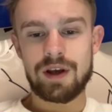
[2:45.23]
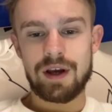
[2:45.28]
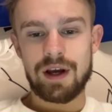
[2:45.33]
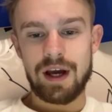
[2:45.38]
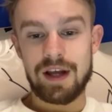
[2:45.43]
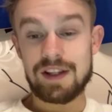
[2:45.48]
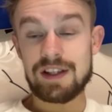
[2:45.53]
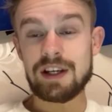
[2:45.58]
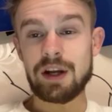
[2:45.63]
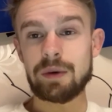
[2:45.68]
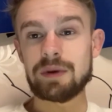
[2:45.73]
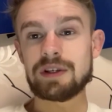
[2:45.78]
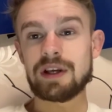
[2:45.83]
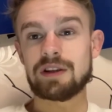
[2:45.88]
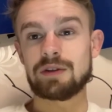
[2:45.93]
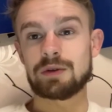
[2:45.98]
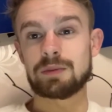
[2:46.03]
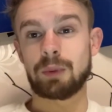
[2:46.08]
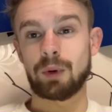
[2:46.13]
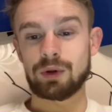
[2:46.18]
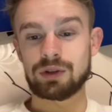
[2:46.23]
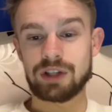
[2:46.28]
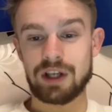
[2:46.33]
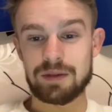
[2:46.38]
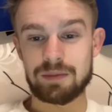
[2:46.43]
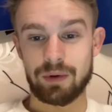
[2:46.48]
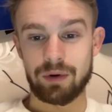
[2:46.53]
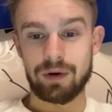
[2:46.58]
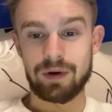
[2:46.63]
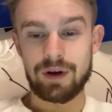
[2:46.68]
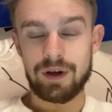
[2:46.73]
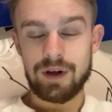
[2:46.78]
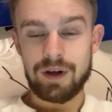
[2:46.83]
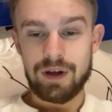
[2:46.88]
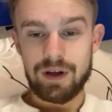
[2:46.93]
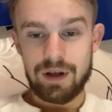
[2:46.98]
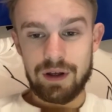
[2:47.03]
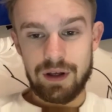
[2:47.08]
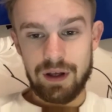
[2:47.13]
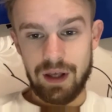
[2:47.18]
I didn't know he said it was bullshit, but
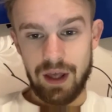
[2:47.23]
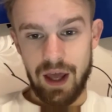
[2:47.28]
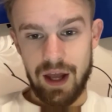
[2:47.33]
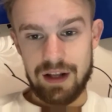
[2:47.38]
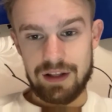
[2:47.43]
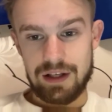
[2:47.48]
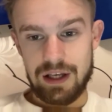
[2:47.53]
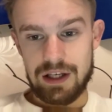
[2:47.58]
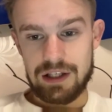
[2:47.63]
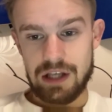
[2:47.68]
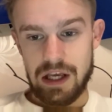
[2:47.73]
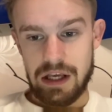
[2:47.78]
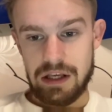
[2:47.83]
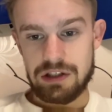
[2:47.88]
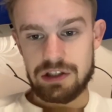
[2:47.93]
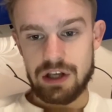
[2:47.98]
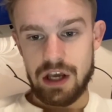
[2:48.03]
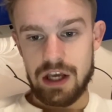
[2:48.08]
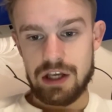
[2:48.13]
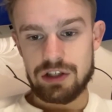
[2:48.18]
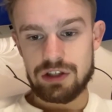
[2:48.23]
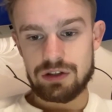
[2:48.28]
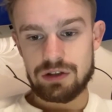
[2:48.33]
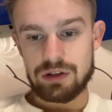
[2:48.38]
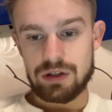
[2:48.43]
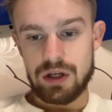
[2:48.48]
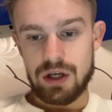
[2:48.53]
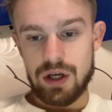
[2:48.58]
yeah, he's